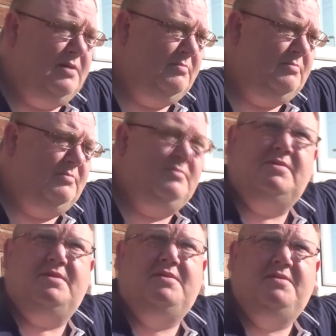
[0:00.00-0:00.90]

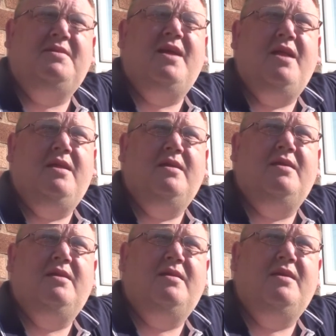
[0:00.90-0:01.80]
dire, you
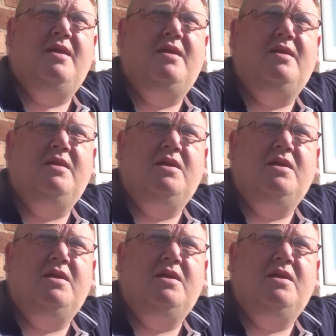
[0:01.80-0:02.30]
know, life.